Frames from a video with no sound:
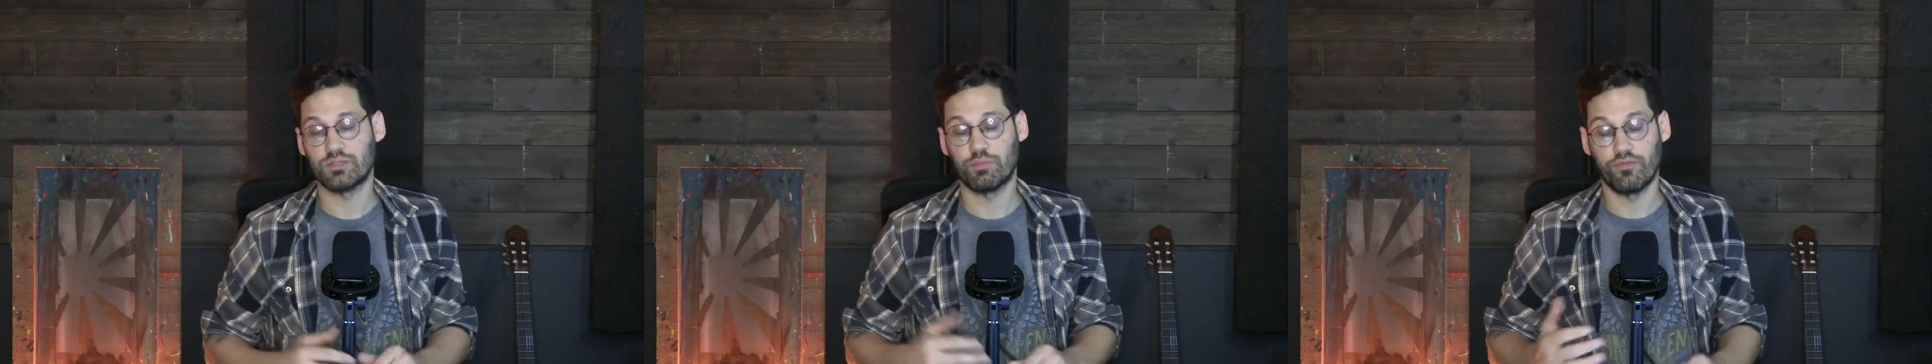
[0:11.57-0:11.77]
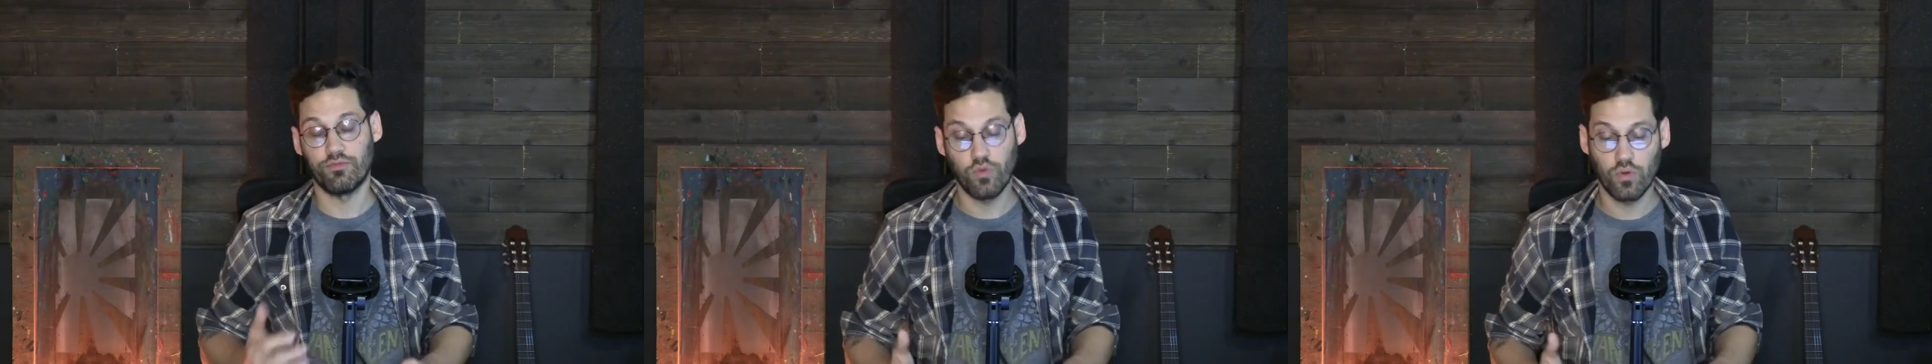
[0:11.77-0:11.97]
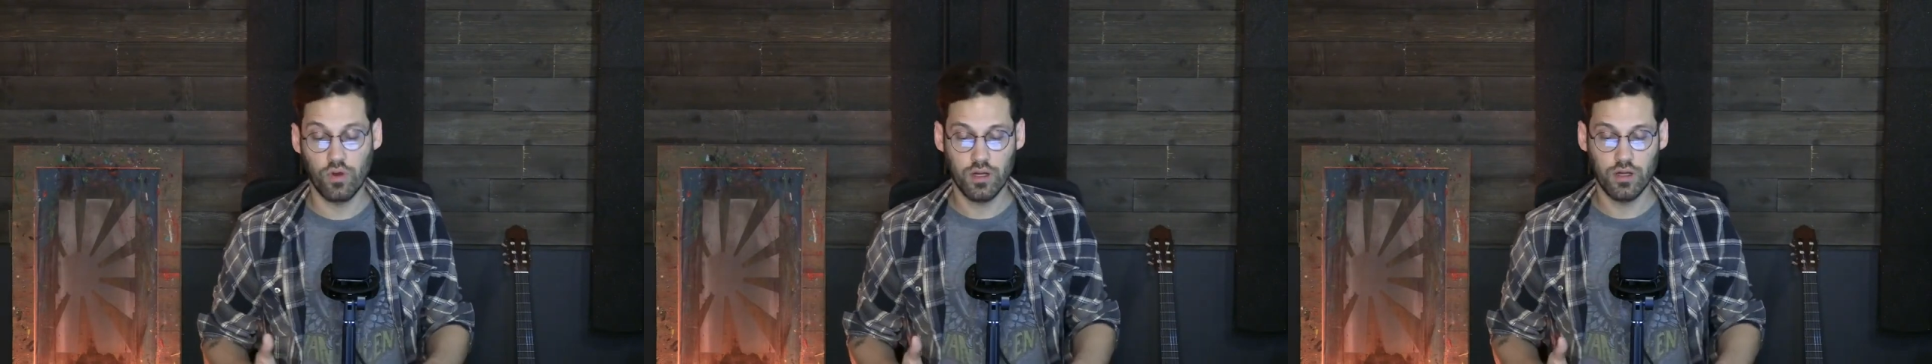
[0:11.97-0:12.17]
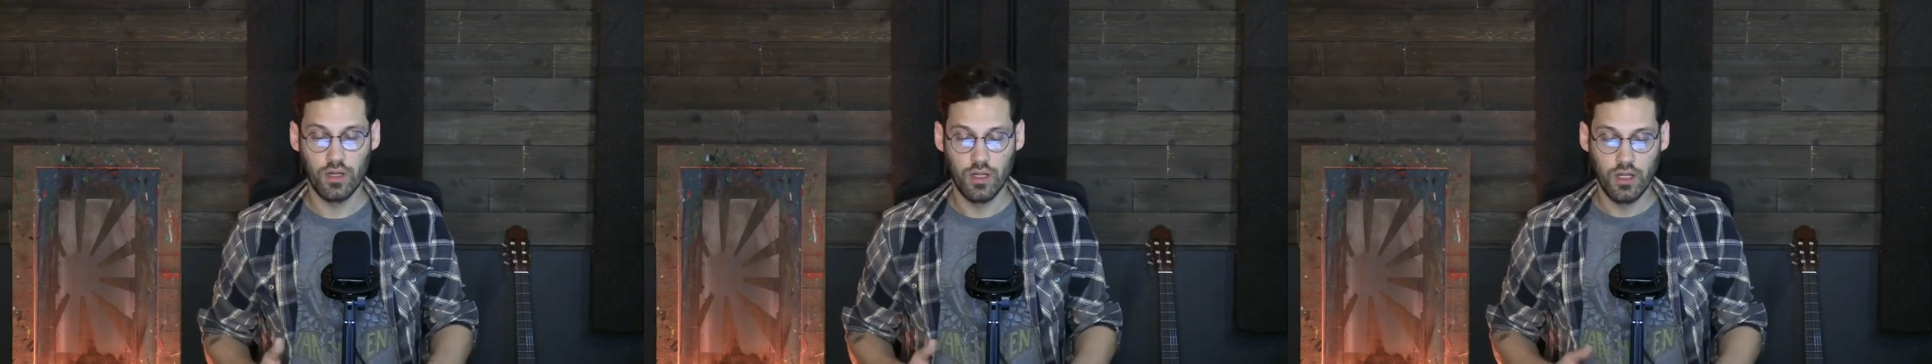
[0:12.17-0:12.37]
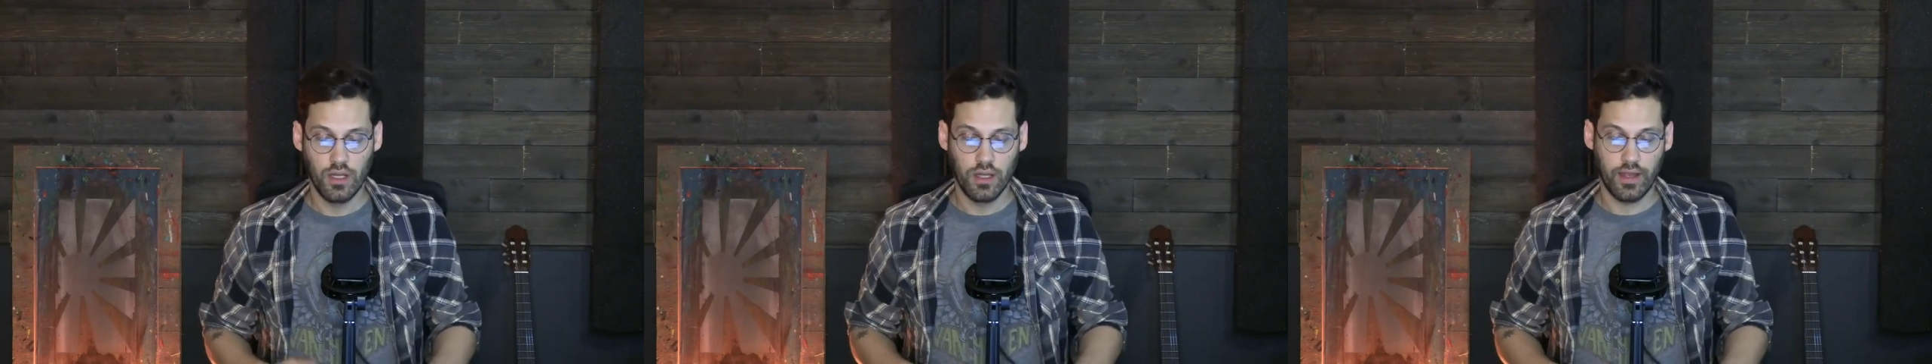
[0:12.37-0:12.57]
before
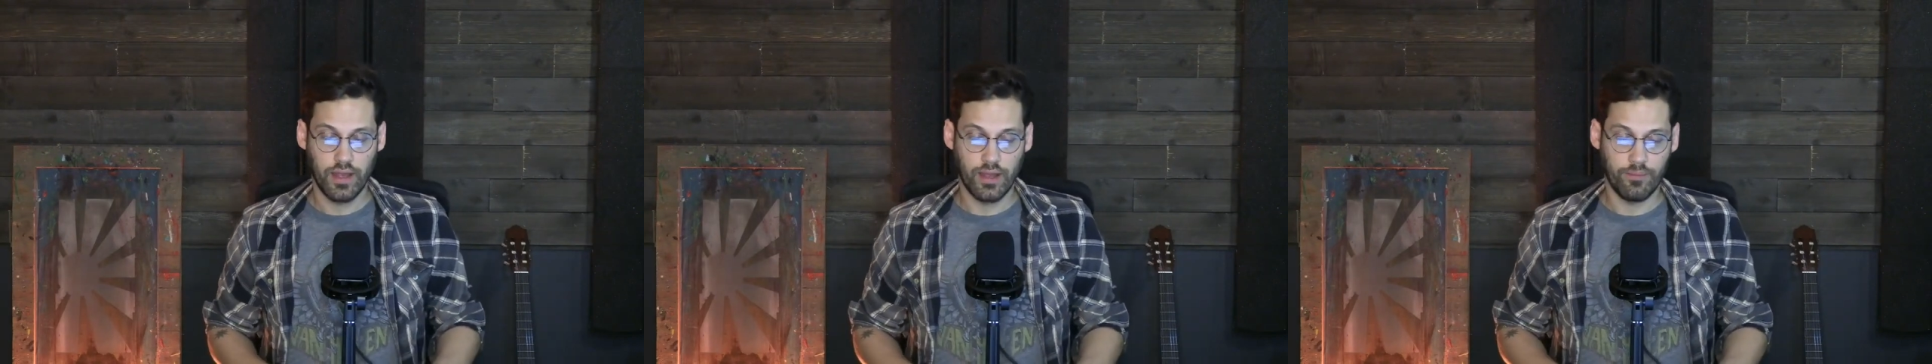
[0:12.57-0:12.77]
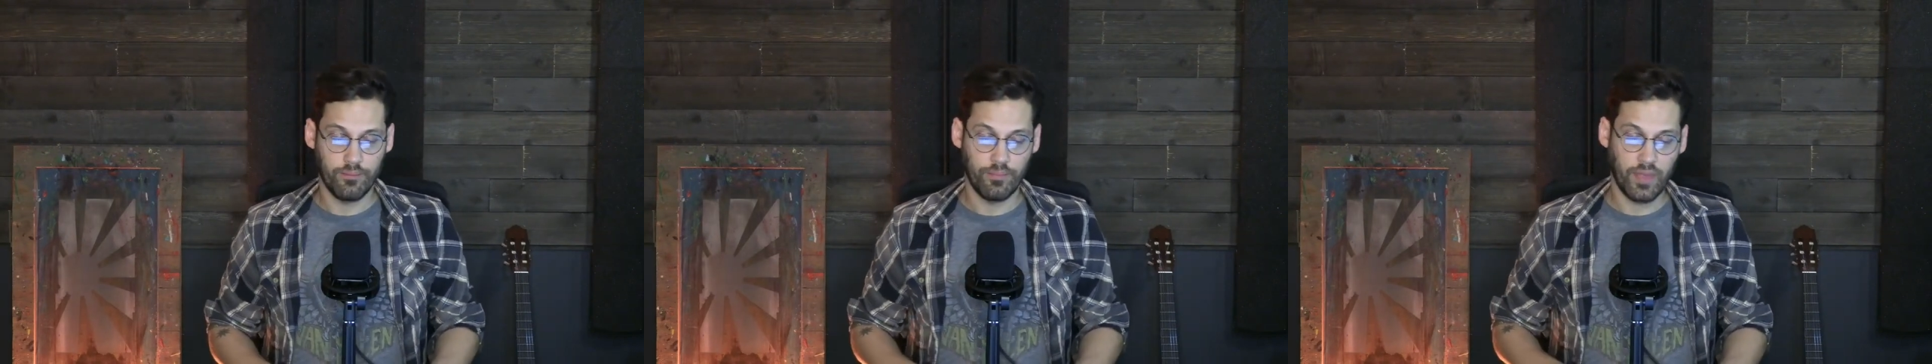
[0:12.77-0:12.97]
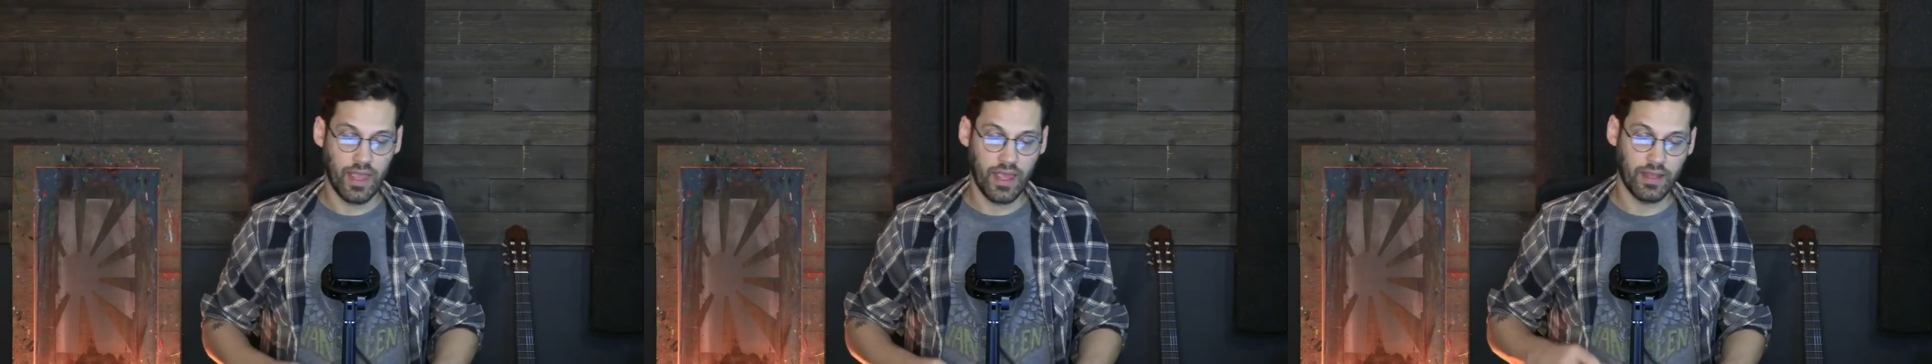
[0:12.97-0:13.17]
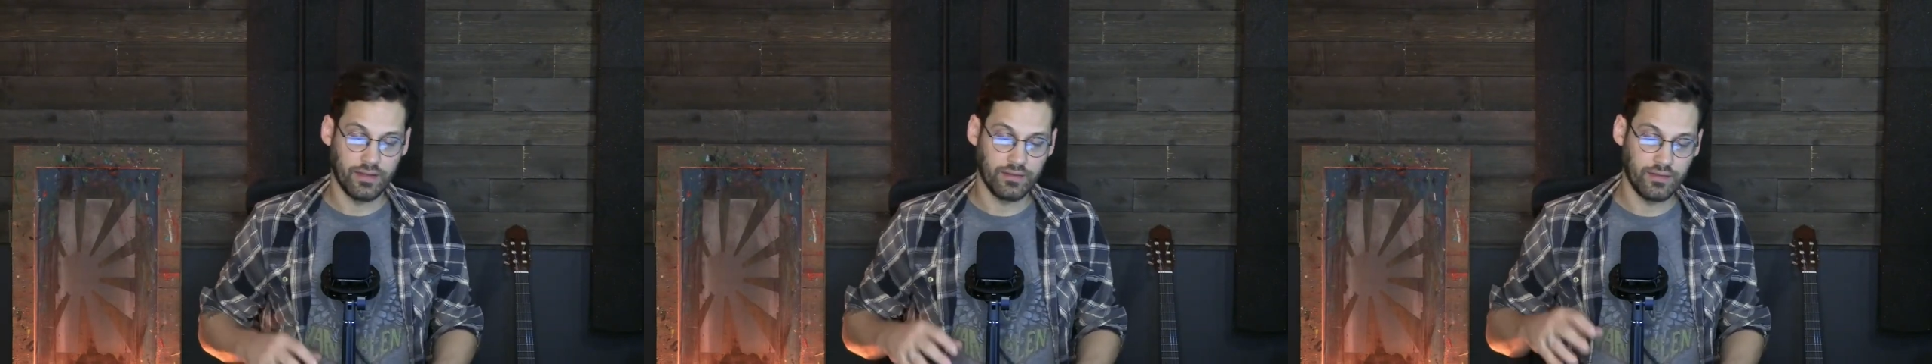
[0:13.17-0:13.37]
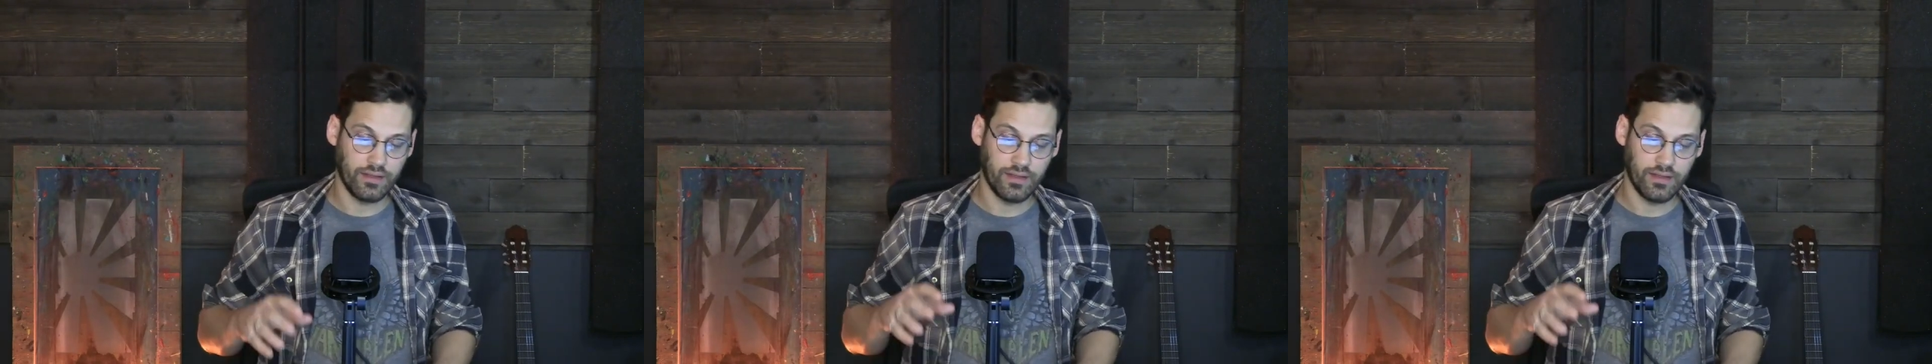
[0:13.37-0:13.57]
um, and